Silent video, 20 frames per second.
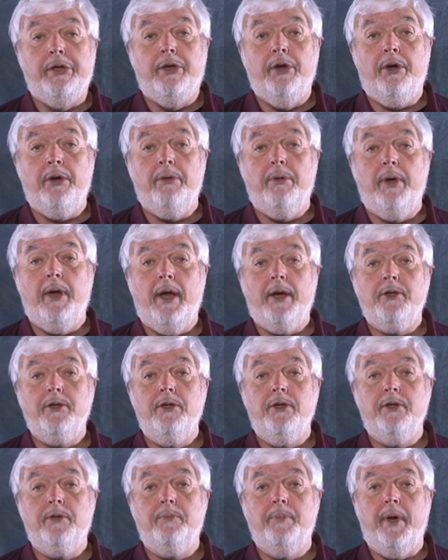Go to
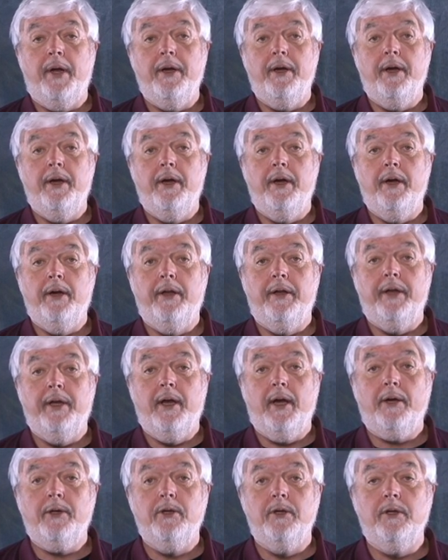elections button, the
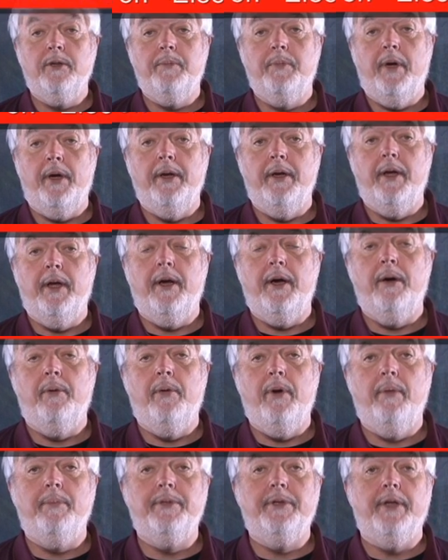elections button on our
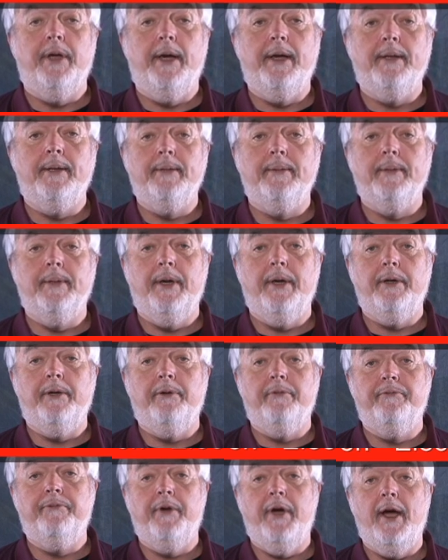website. There
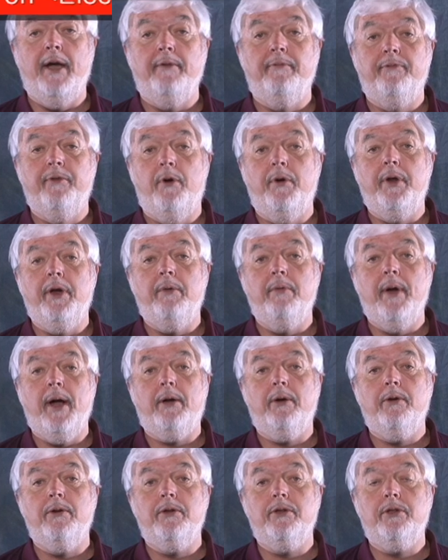you'll find voting
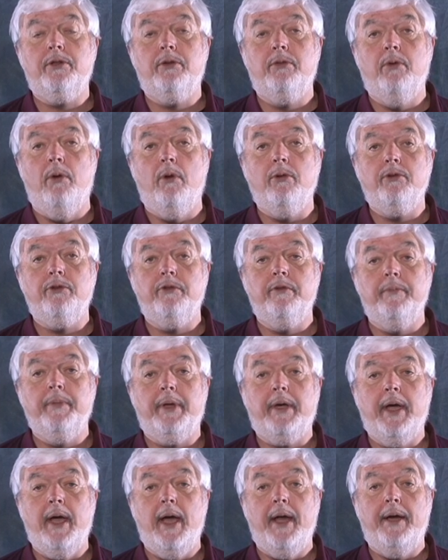records, quotes from
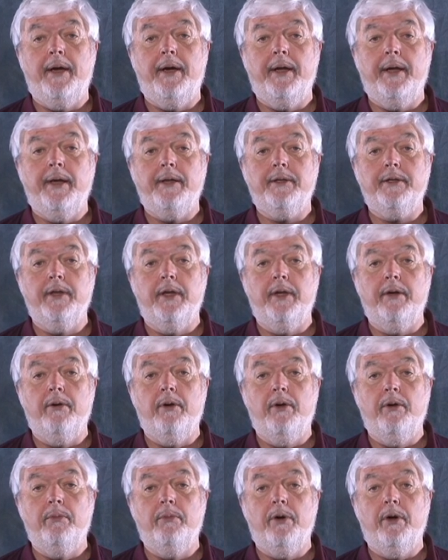the candidates in their
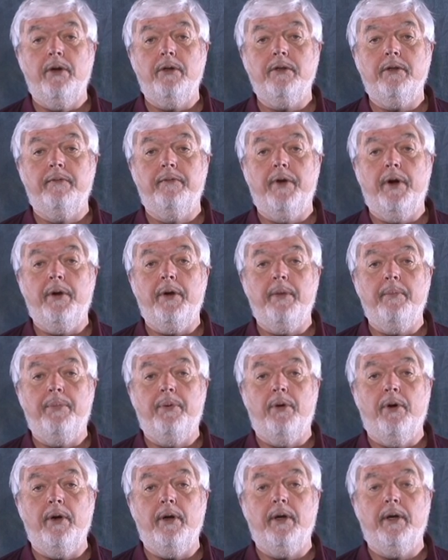own words, and very
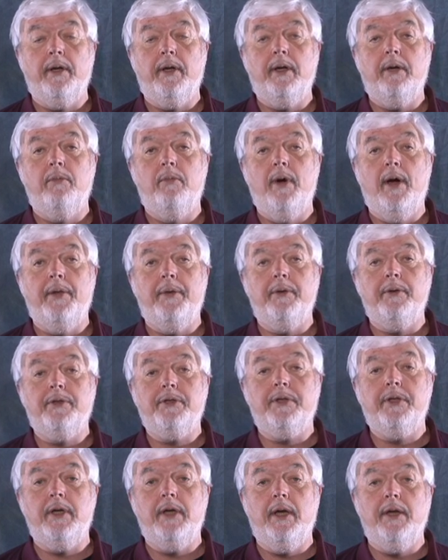importantly, whether
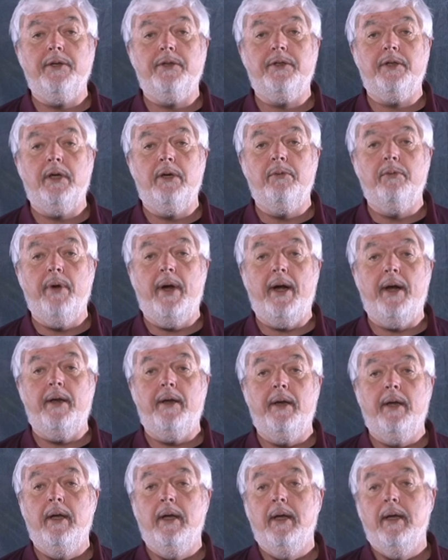CLC
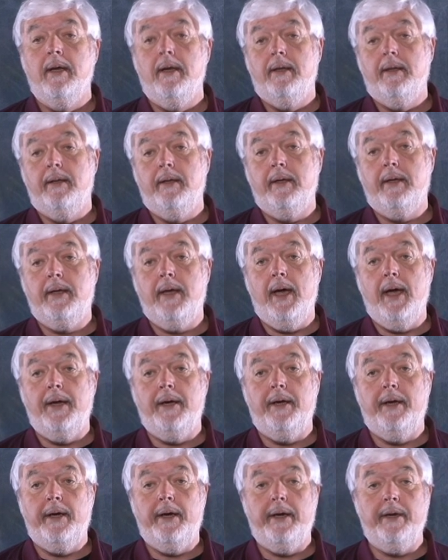rated the
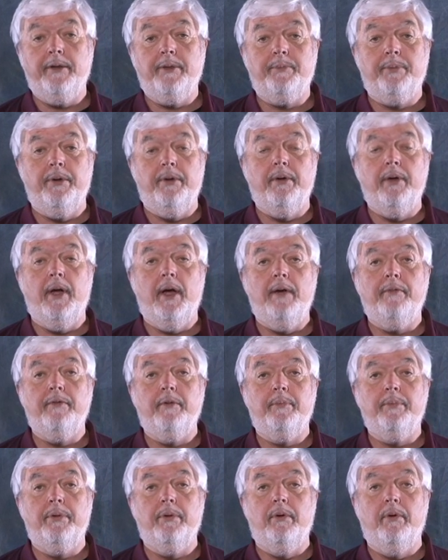candidate as pro-life
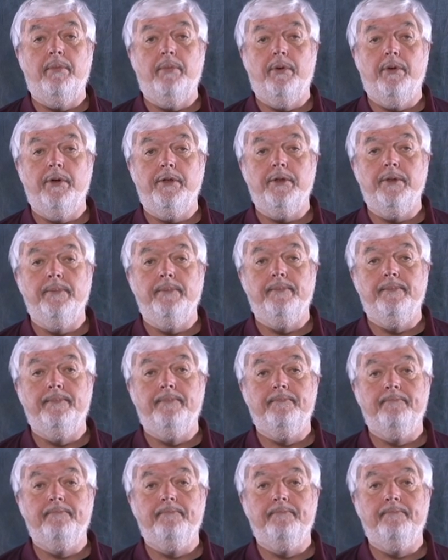or pro-abortion.